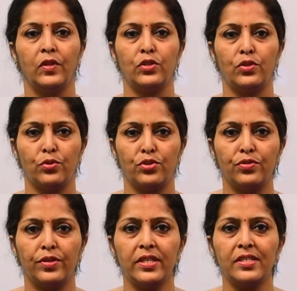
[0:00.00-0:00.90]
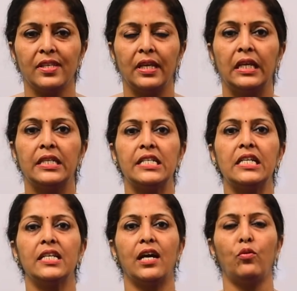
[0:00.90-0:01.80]
So students,
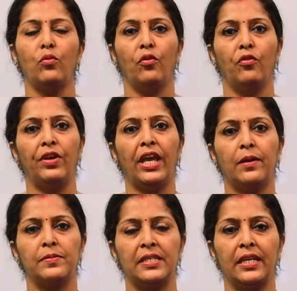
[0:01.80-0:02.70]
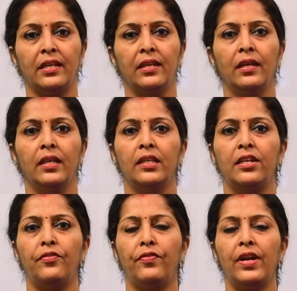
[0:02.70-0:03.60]
till now we have seen the
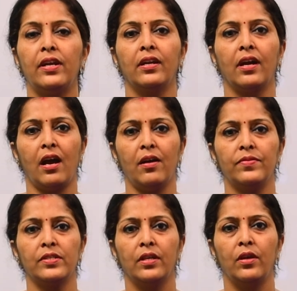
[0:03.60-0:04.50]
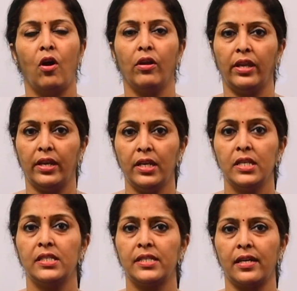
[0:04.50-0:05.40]
different graphs in
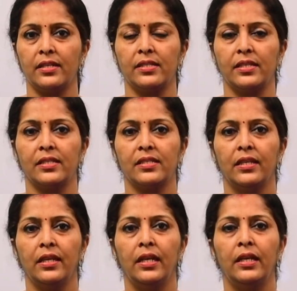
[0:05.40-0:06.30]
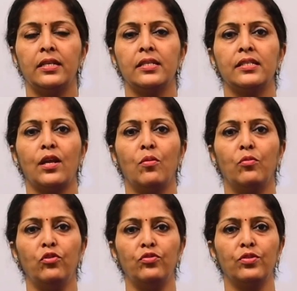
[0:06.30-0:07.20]
statistics. Let us now
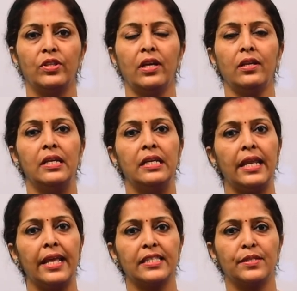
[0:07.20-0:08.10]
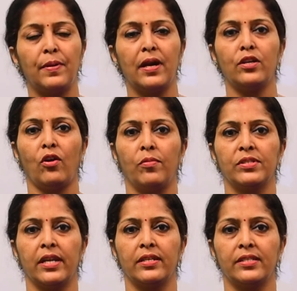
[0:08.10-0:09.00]
move to the next part of
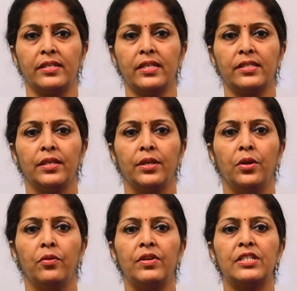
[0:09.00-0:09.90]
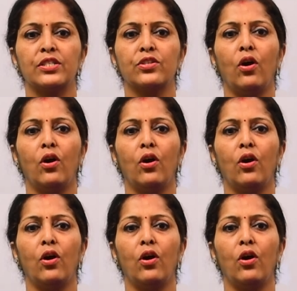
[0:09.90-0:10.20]
statistics, which is